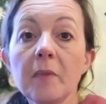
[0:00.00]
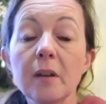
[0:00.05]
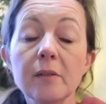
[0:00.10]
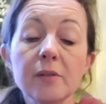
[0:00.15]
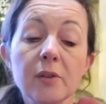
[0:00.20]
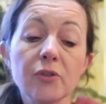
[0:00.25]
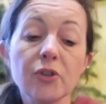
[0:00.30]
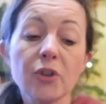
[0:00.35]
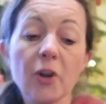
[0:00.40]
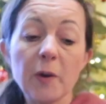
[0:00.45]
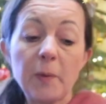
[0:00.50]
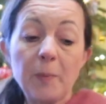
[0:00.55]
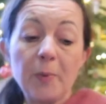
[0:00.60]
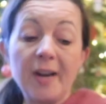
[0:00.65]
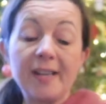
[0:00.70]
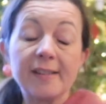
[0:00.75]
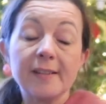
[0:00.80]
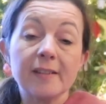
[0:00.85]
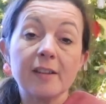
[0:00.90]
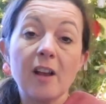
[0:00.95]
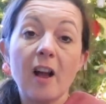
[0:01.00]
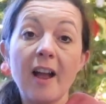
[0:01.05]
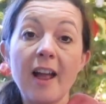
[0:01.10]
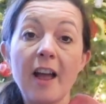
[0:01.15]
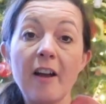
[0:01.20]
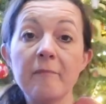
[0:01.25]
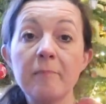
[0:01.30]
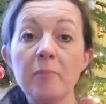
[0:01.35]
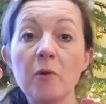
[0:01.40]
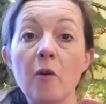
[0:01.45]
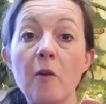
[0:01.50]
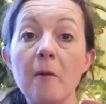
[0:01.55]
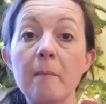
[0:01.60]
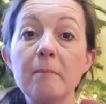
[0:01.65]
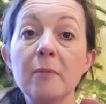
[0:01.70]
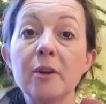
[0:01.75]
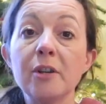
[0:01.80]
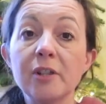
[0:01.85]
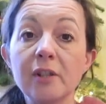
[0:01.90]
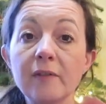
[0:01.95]
So joke presents. I have bought
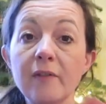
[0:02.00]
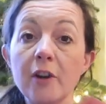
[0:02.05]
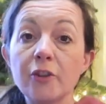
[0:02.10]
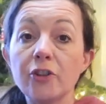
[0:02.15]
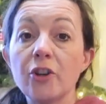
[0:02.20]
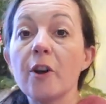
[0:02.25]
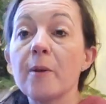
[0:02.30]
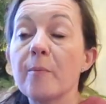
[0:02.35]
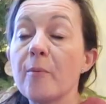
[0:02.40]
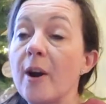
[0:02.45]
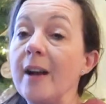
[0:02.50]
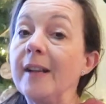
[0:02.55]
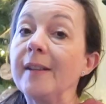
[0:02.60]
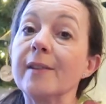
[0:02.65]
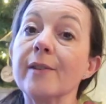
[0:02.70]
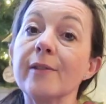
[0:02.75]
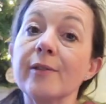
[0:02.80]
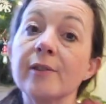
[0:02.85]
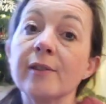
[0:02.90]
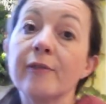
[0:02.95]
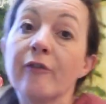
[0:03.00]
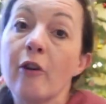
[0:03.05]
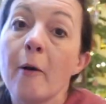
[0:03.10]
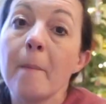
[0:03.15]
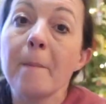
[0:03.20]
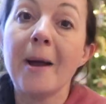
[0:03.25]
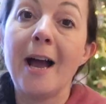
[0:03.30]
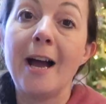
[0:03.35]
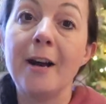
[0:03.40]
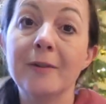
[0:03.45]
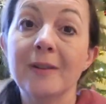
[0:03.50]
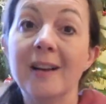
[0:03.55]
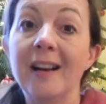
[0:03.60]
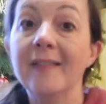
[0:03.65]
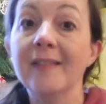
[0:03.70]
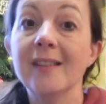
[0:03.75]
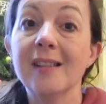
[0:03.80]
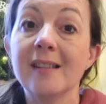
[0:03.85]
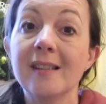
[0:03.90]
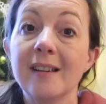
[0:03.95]
most of our joke presents from
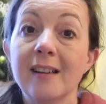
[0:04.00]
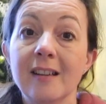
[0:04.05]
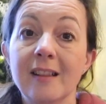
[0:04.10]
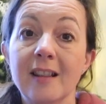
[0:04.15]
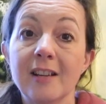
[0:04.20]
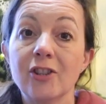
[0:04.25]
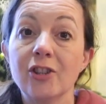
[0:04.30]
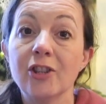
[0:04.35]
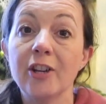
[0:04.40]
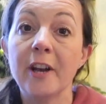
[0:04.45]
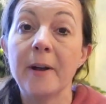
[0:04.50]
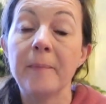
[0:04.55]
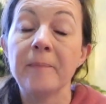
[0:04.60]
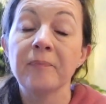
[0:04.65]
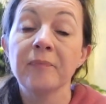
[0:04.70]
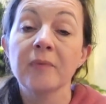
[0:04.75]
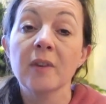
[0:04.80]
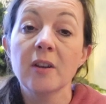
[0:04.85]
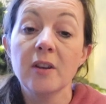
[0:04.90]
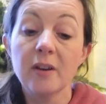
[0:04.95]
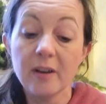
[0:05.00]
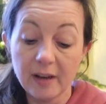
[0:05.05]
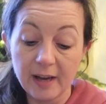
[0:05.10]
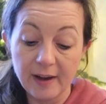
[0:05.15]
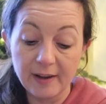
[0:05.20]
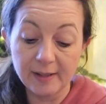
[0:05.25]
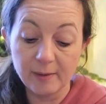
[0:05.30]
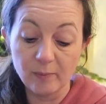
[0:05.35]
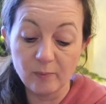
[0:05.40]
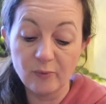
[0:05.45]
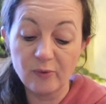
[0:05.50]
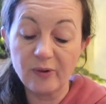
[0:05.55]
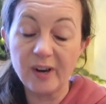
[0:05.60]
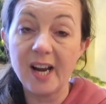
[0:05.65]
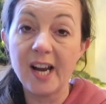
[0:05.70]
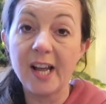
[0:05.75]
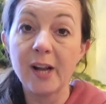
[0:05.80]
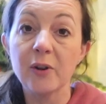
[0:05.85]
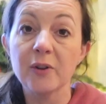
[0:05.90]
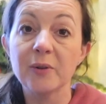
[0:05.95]
Poundland this, this year. You can get some
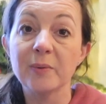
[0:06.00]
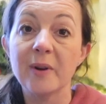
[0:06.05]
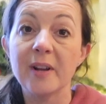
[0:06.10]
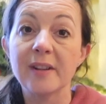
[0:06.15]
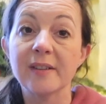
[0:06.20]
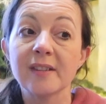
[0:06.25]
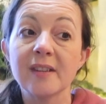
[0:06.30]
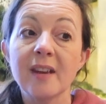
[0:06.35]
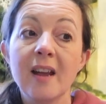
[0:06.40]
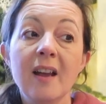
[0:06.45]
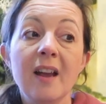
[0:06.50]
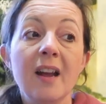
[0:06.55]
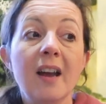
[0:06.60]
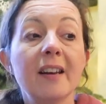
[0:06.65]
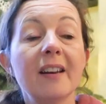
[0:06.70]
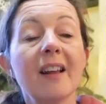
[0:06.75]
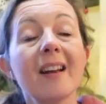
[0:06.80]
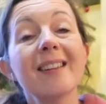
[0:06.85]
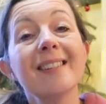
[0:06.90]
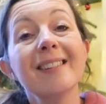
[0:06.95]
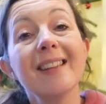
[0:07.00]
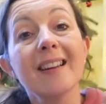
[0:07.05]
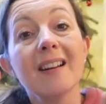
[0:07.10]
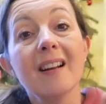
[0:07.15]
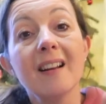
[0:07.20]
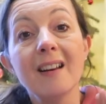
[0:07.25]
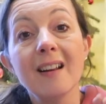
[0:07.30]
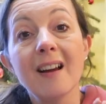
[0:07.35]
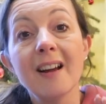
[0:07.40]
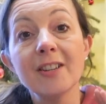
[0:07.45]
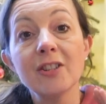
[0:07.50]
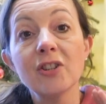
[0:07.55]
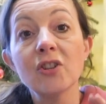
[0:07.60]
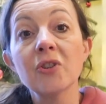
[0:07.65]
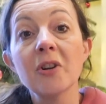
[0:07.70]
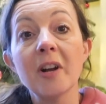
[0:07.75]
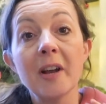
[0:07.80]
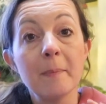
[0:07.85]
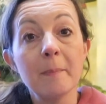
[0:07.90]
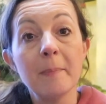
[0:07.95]
really good ones. And like I said, I like to
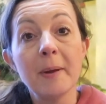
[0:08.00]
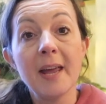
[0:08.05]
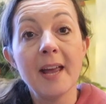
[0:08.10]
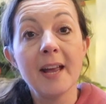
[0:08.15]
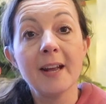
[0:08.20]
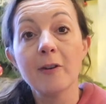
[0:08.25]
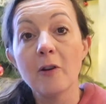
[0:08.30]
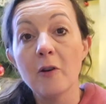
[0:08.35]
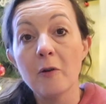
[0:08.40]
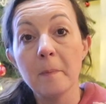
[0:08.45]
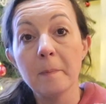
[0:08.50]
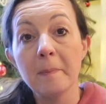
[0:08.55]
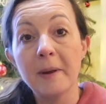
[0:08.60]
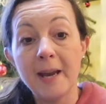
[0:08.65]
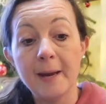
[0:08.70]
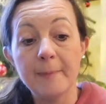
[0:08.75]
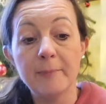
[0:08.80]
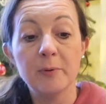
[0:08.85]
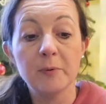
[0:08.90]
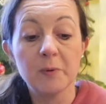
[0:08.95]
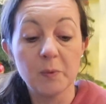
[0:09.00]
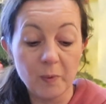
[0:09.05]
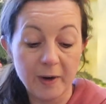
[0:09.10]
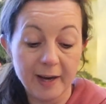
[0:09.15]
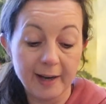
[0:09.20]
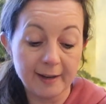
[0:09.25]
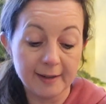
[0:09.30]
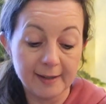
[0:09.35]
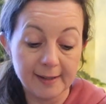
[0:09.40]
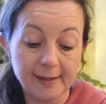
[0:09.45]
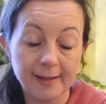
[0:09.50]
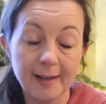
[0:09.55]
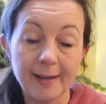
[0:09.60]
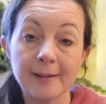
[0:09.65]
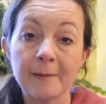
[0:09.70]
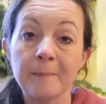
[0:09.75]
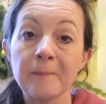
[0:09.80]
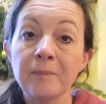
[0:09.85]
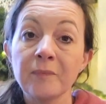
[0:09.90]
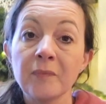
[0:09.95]
try and pick on people's
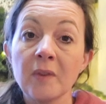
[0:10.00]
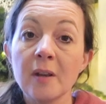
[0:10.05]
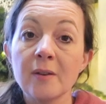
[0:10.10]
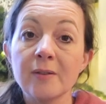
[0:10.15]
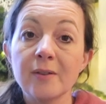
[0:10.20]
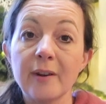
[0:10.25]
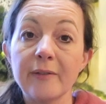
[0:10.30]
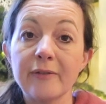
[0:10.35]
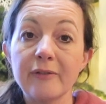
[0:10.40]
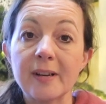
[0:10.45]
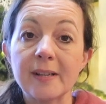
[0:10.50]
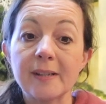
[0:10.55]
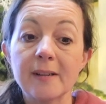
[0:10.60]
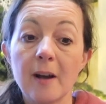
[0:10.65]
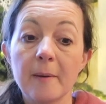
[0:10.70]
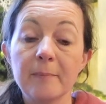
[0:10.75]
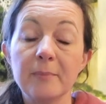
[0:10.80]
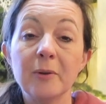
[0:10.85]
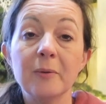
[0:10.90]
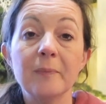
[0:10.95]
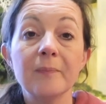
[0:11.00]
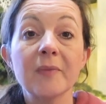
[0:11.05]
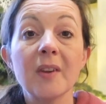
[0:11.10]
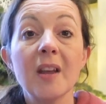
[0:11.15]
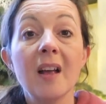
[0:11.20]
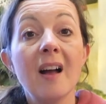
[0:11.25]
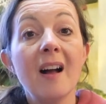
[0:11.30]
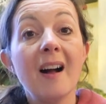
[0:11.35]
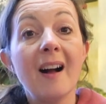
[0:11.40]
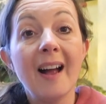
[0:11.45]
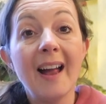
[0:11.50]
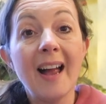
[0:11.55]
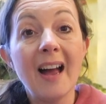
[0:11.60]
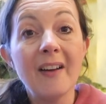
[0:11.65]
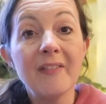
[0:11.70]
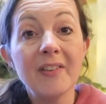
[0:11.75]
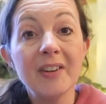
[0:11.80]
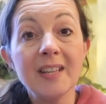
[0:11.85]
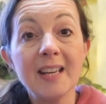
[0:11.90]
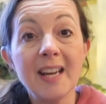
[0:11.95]
weaknesses. So for example, I
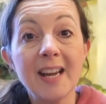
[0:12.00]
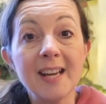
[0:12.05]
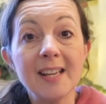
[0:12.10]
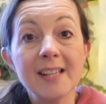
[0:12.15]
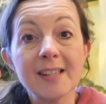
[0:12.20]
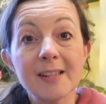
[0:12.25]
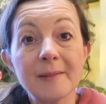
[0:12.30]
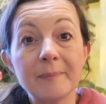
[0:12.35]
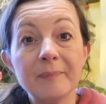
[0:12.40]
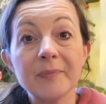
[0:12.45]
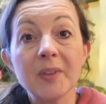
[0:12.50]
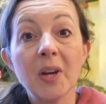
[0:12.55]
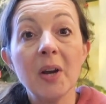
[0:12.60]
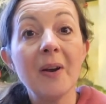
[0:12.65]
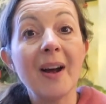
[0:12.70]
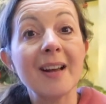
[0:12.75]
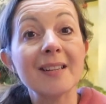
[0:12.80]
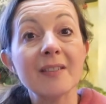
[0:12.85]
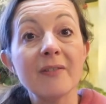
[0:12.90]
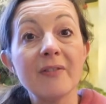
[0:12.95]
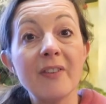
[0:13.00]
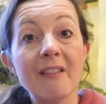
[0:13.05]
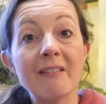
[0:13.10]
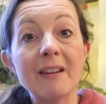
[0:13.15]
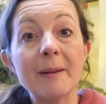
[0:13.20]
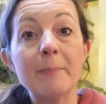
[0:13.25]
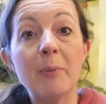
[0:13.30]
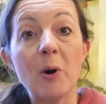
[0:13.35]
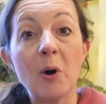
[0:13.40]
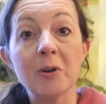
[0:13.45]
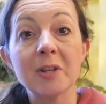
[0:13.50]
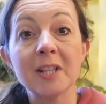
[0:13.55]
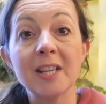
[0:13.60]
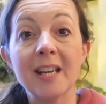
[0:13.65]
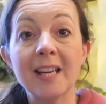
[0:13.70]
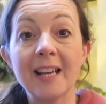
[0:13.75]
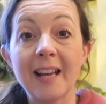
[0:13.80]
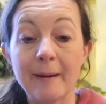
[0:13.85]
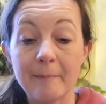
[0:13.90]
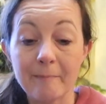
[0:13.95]
have a niece who has a very
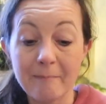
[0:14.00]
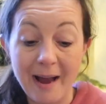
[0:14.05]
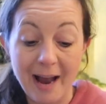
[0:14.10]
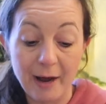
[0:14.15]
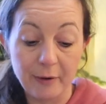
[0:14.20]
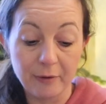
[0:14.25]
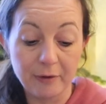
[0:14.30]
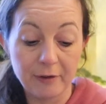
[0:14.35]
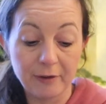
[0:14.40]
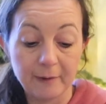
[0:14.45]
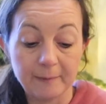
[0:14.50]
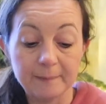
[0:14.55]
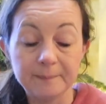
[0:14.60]
potty mouth.